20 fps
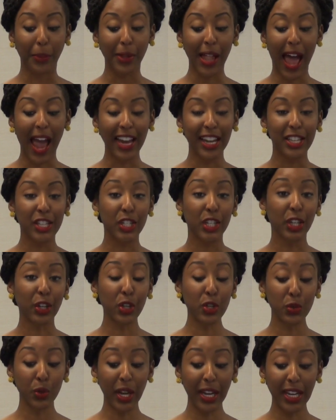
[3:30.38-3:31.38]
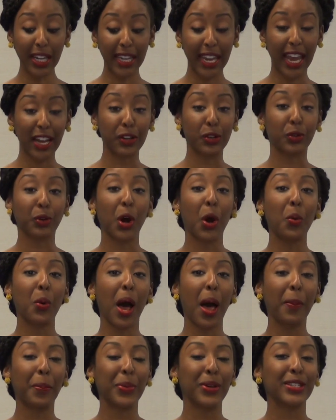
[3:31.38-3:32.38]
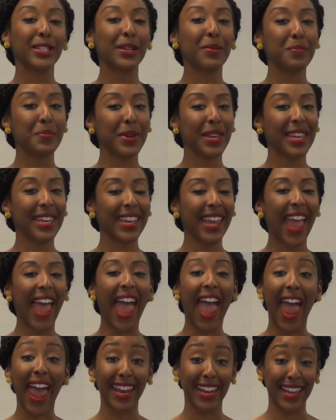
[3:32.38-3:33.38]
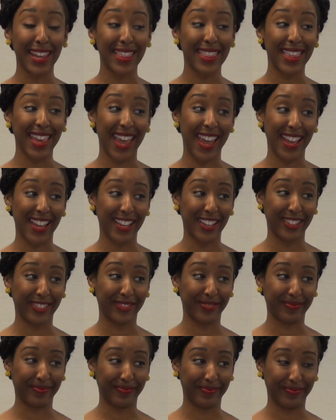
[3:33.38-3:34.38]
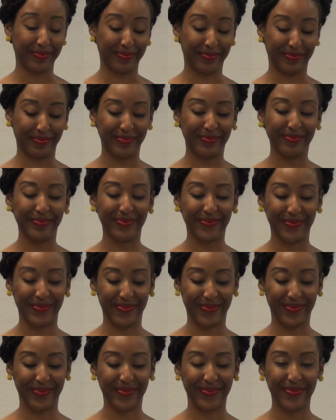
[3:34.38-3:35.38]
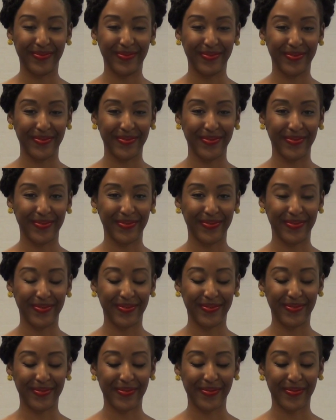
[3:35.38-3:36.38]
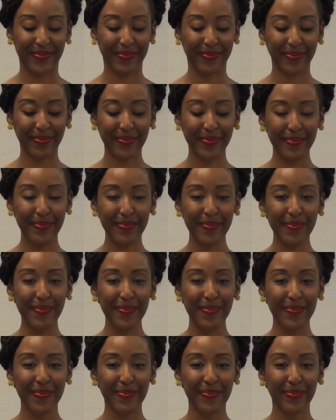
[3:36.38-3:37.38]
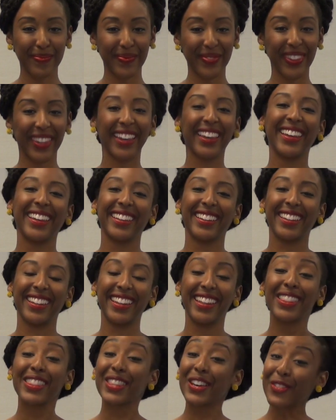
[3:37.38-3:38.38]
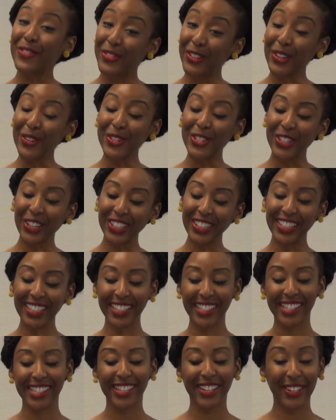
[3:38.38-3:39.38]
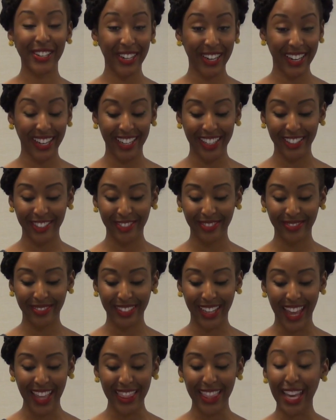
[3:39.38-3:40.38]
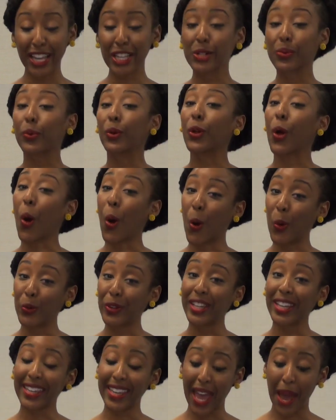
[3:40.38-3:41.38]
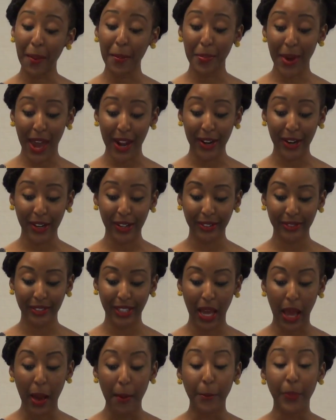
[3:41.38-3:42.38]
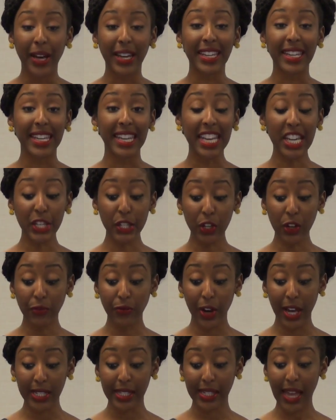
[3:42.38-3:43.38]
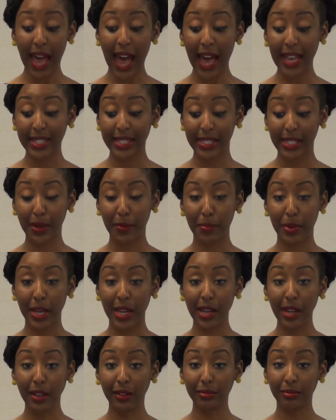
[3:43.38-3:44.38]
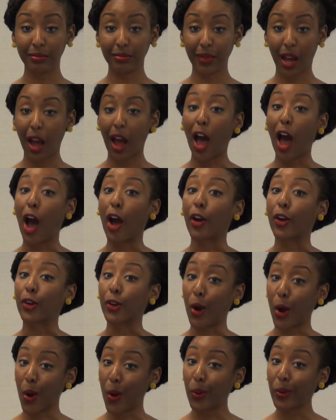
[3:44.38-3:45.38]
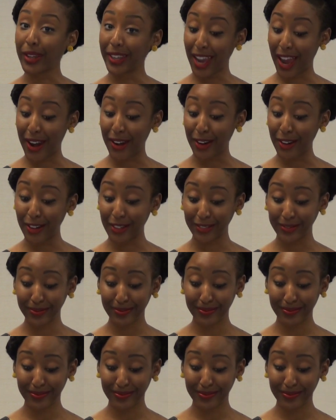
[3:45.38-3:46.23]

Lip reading: Black children can grow up to be anything. The future looks good. Things will only get better. But each of us has to be a go-getter.